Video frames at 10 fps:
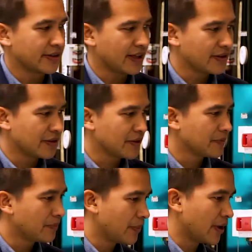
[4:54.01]
sensors
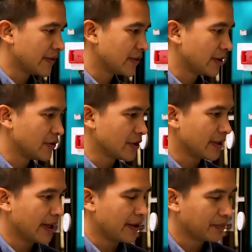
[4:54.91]
part of the solution
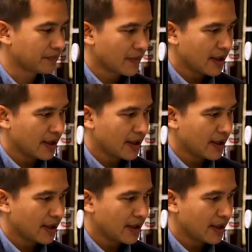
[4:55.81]
now.